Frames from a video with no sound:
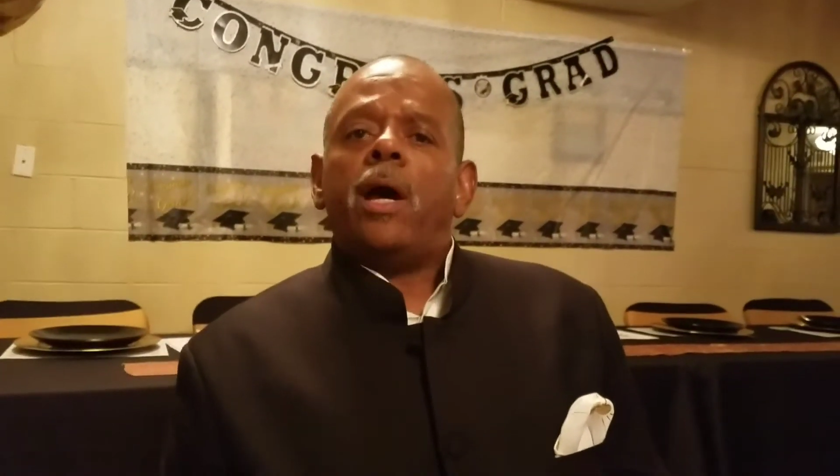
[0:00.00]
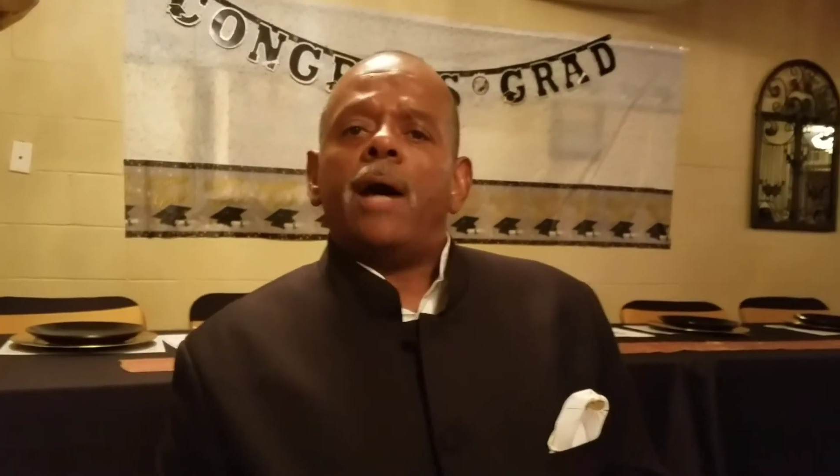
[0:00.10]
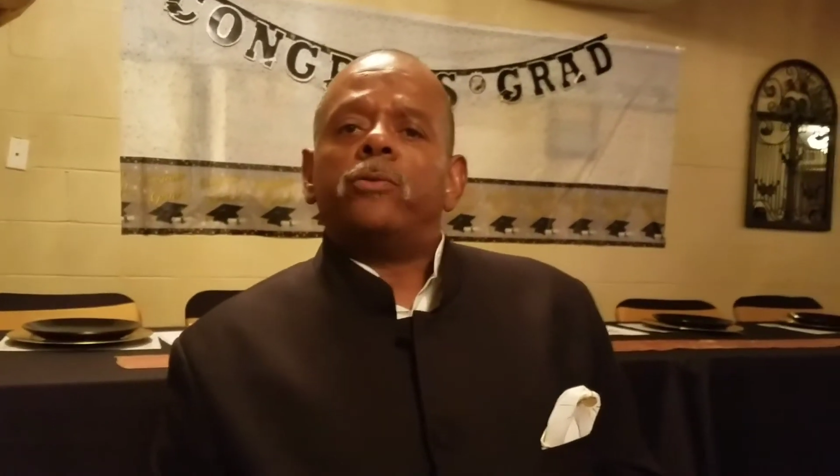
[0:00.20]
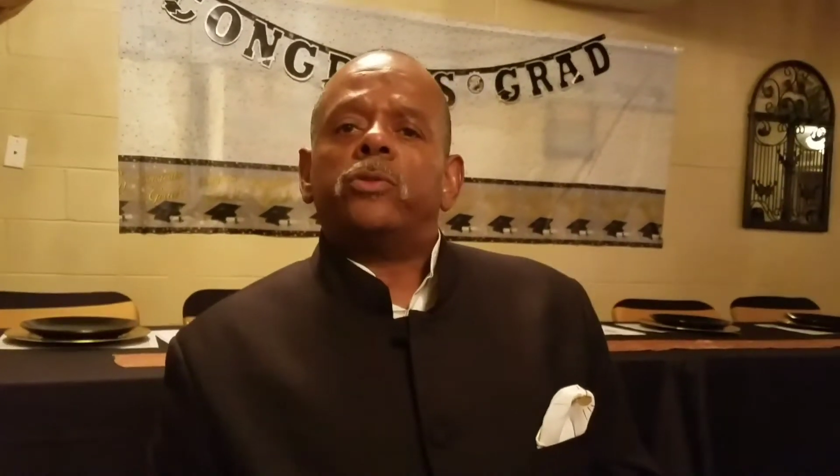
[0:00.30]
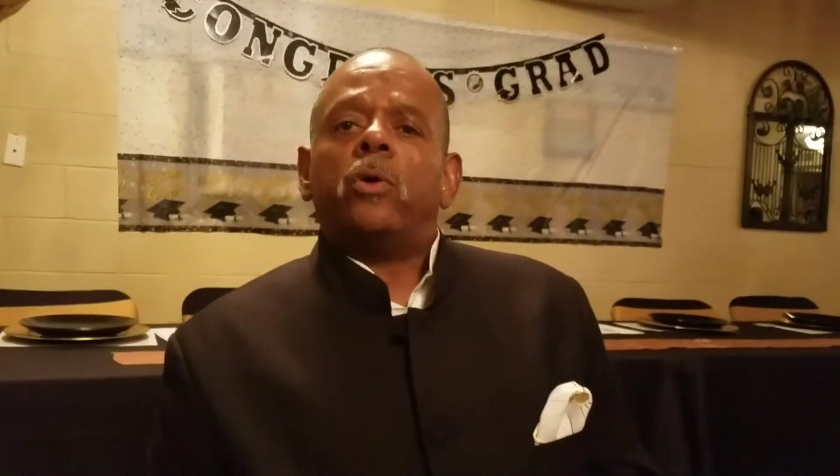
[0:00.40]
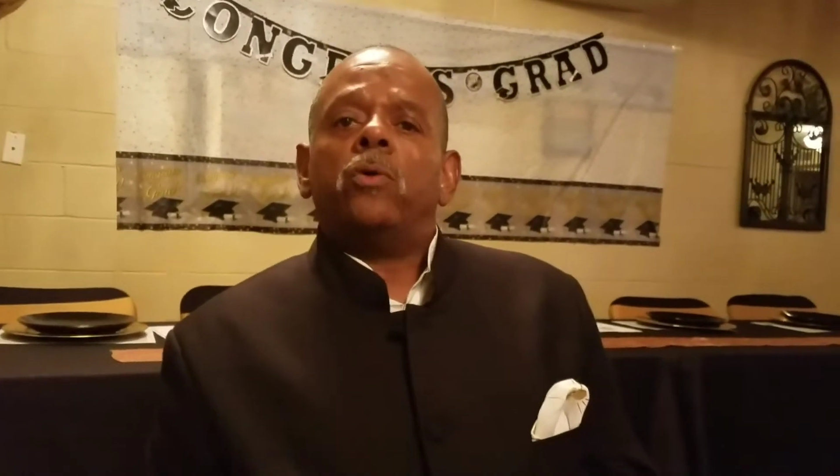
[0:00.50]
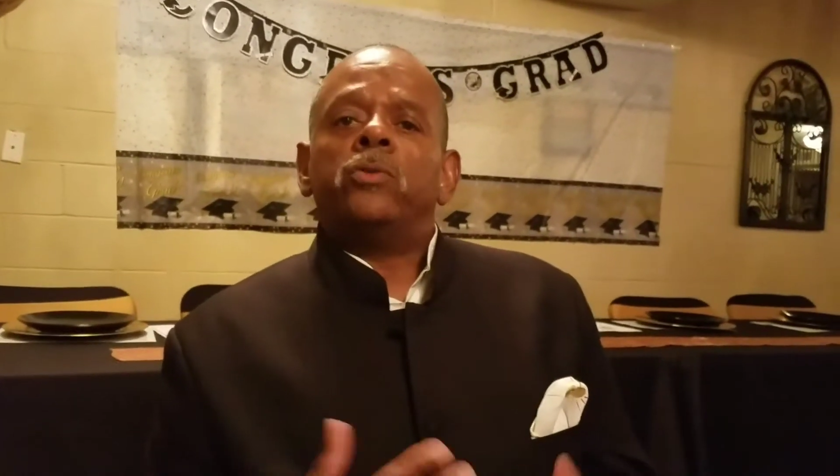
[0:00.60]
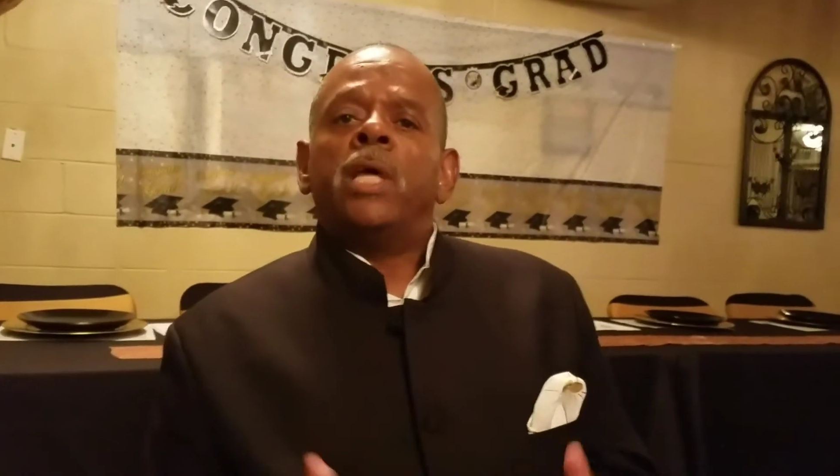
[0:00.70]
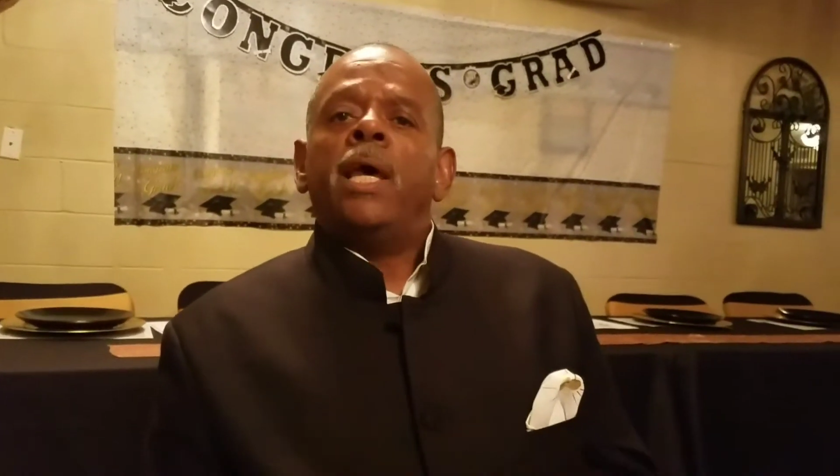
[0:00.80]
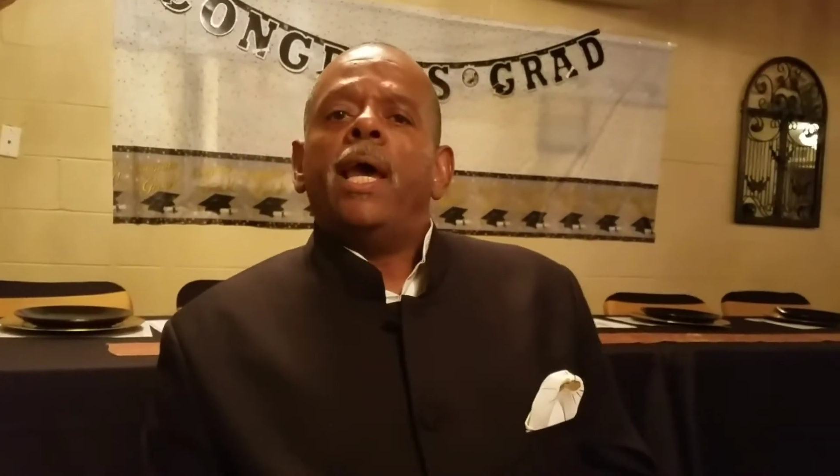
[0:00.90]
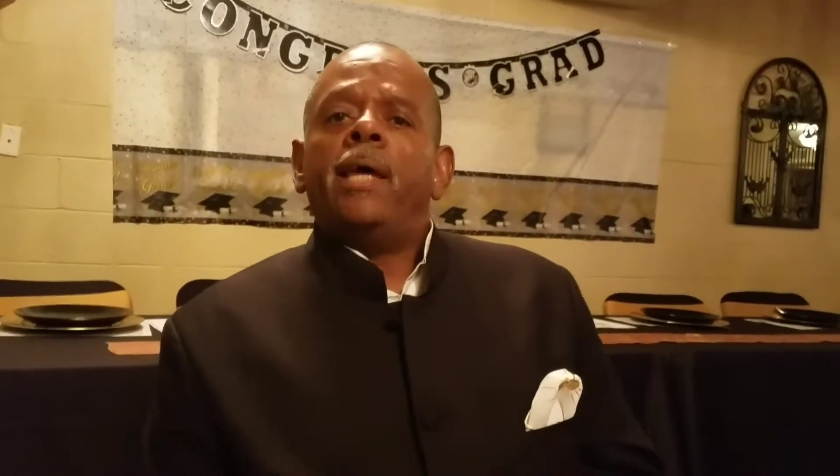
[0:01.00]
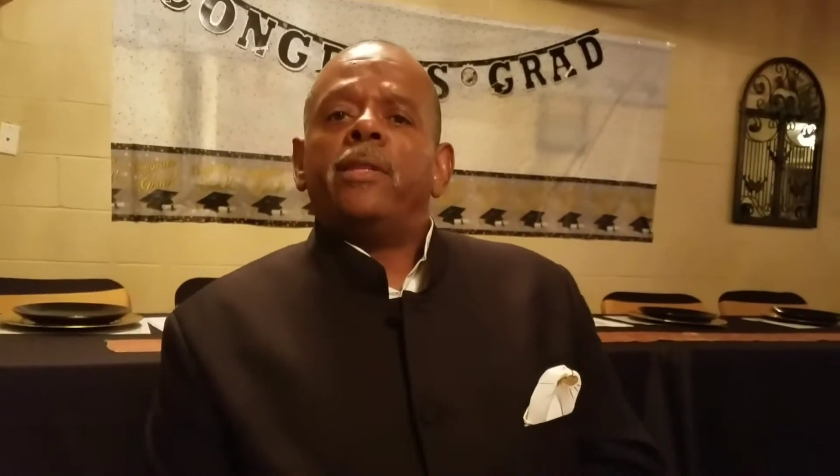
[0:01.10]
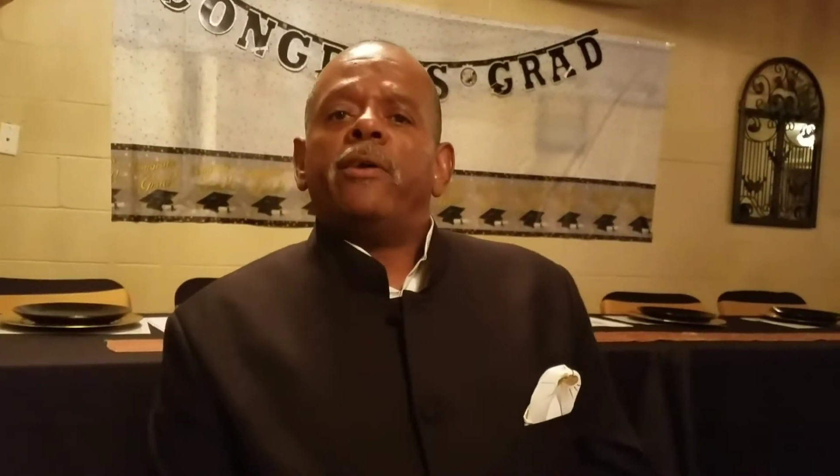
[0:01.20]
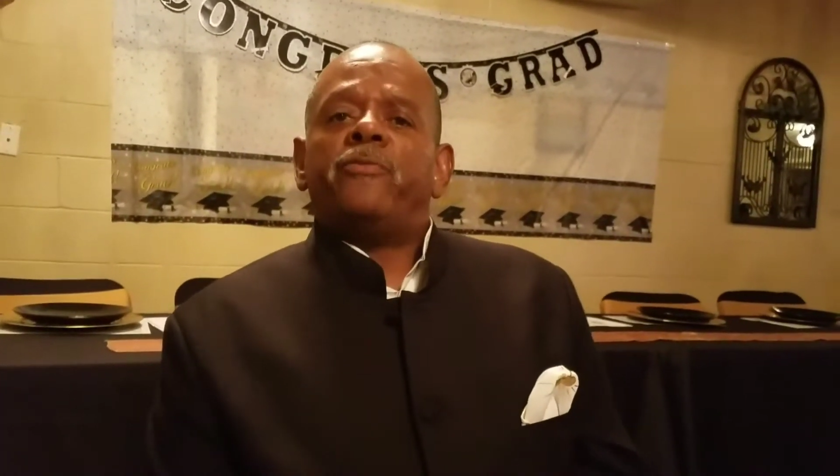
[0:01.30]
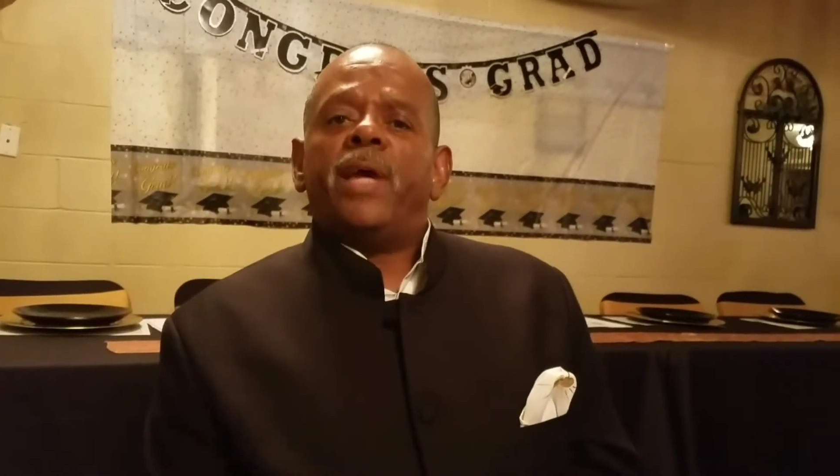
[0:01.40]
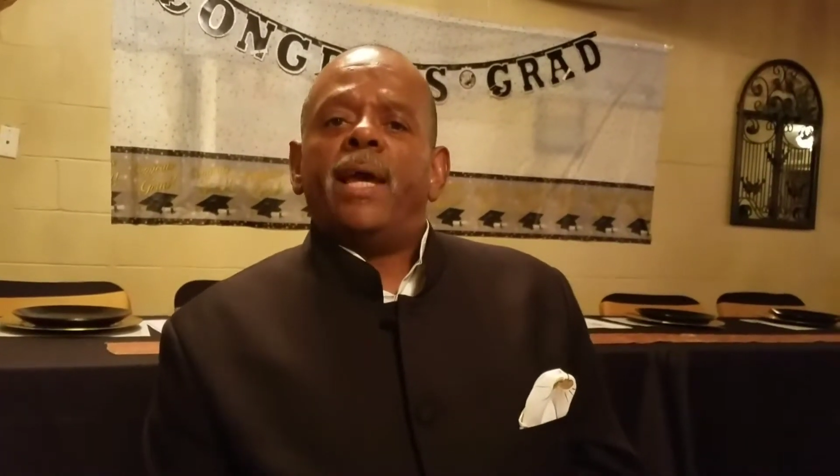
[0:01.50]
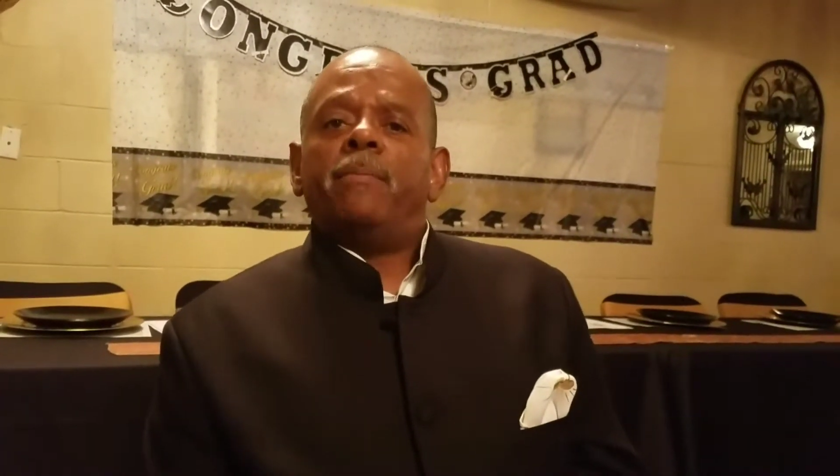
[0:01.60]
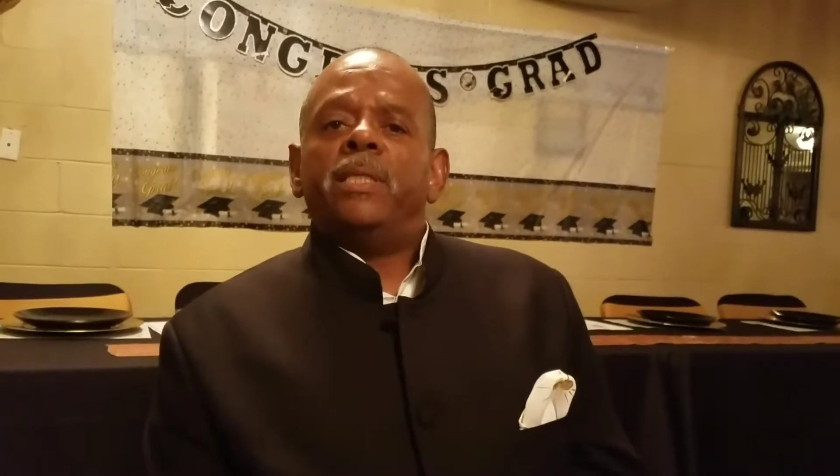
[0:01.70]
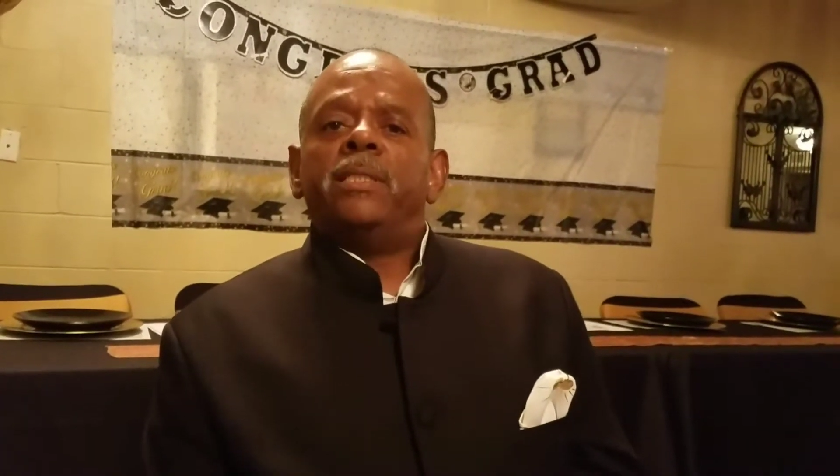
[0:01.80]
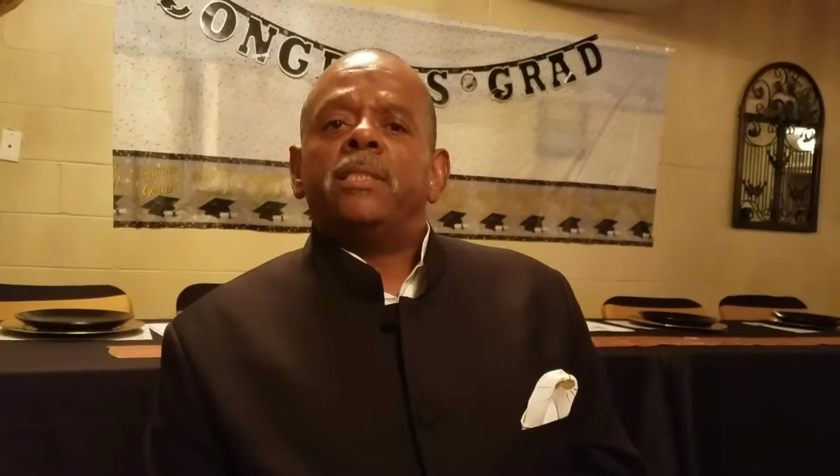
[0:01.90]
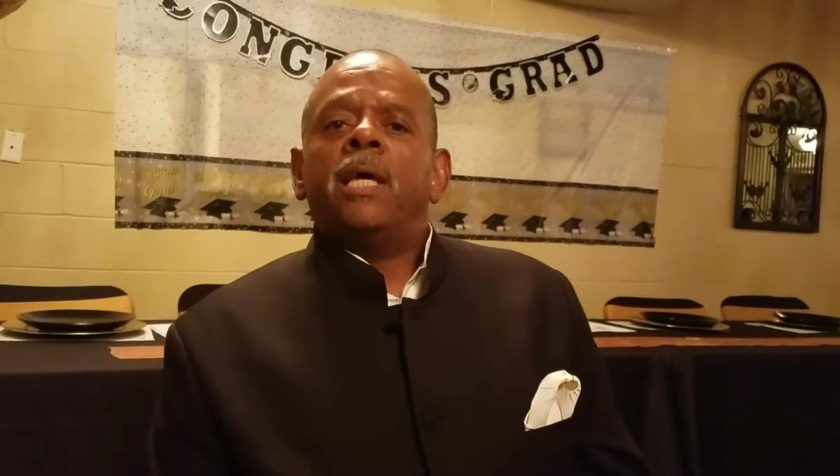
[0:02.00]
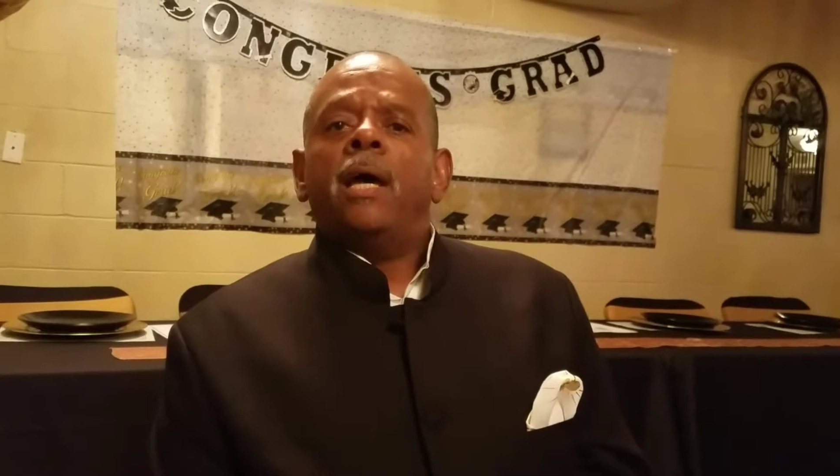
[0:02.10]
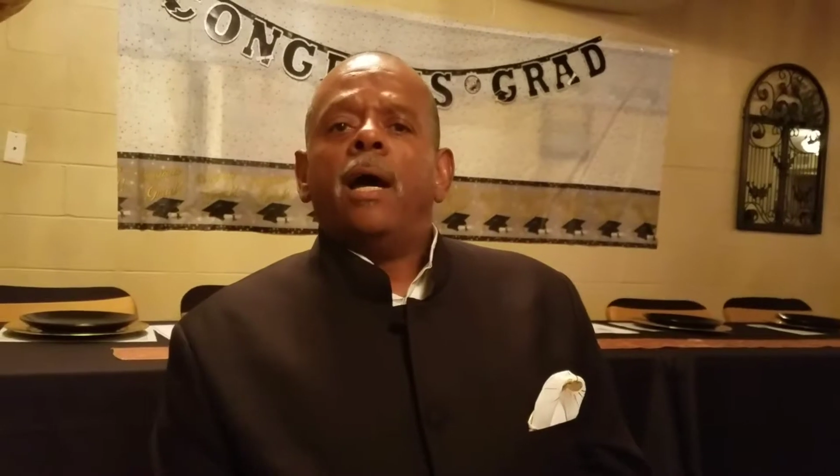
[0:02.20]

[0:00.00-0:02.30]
households and their families.